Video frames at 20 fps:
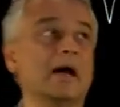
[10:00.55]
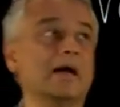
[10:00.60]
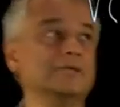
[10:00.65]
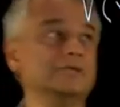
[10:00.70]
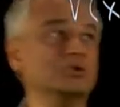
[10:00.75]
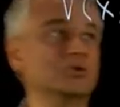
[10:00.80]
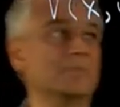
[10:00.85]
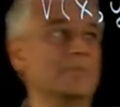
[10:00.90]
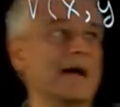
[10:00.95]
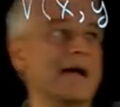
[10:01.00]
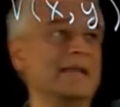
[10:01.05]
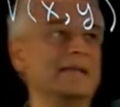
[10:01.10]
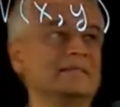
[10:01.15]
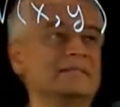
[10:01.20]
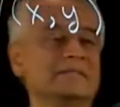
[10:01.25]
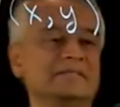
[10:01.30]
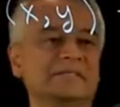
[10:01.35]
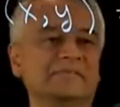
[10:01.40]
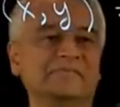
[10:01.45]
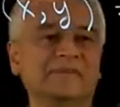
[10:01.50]
I do
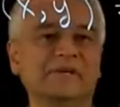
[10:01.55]
minus